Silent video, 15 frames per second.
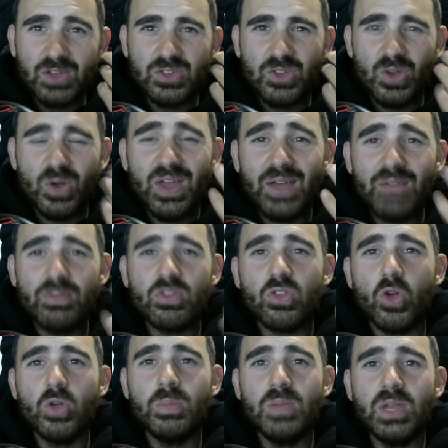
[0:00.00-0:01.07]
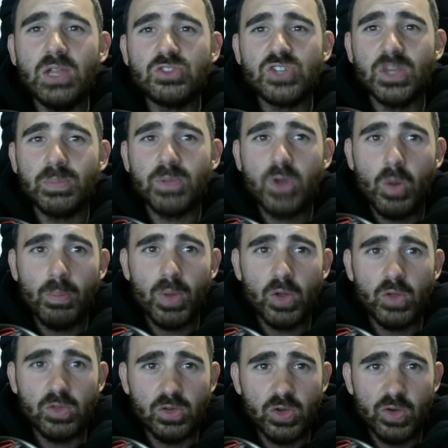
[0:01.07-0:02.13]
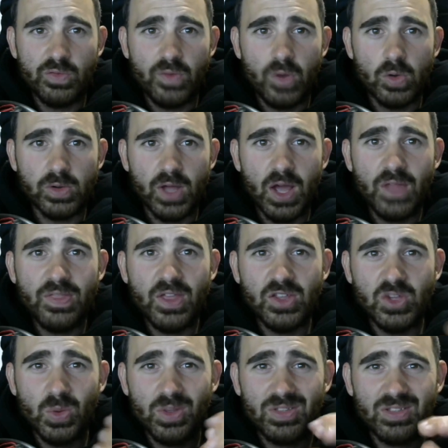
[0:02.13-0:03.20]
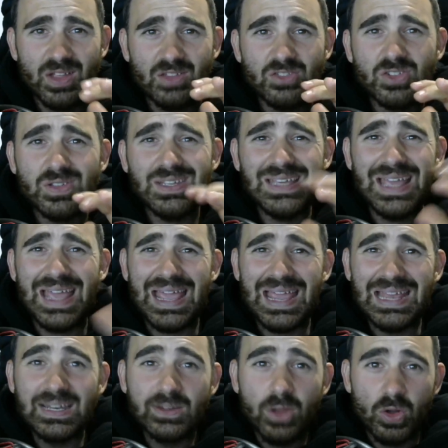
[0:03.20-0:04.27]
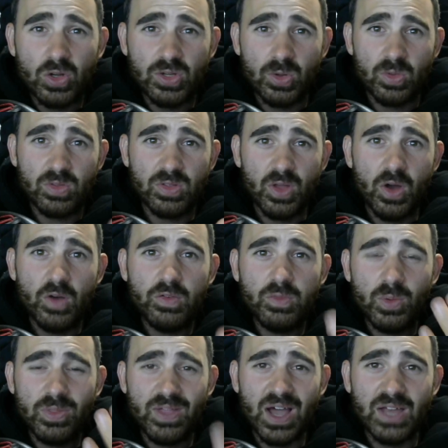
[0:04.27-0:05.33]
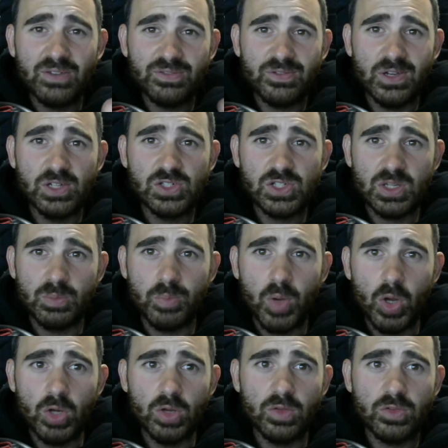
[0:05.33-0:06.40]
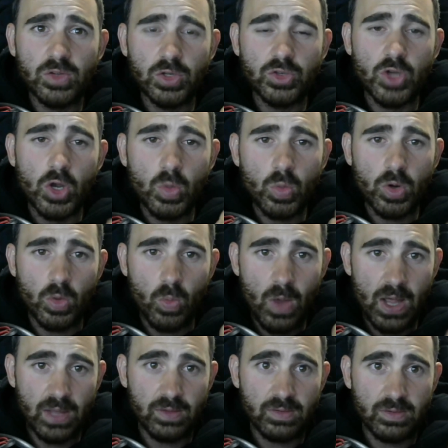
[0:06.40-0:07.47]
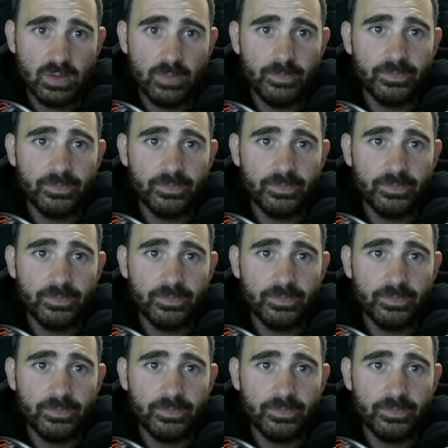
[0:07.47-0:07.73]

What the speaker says: don't have so many chip combos in your folder that you essentially hand lock yourself with unfinished components you don't want to waste.